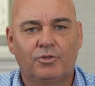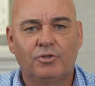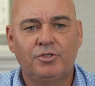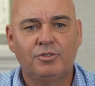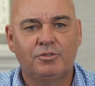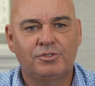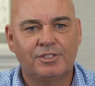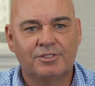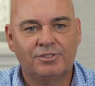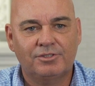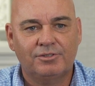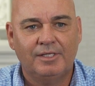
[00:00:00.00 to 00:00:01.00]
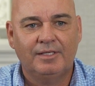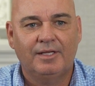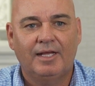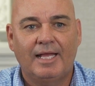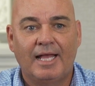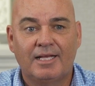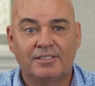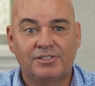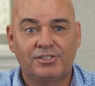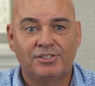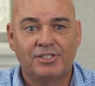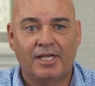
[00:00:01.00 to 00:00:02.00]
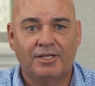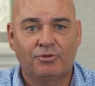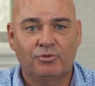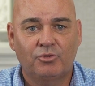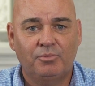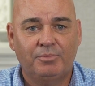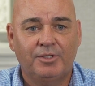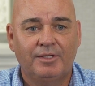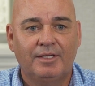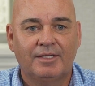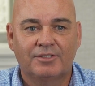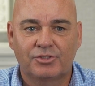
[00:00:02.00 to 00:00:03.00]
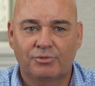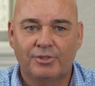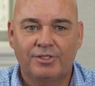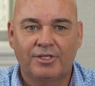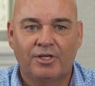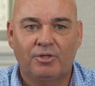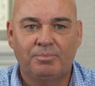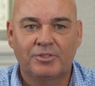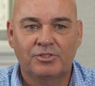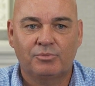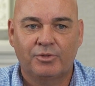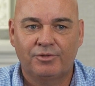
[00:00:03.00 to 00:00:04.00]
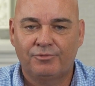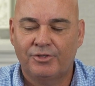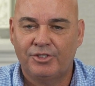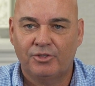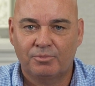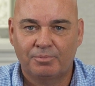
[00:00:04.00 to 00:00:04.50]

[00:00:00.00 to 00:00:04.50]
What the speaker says: good news is Hanse Design Group has agreed to help us with a video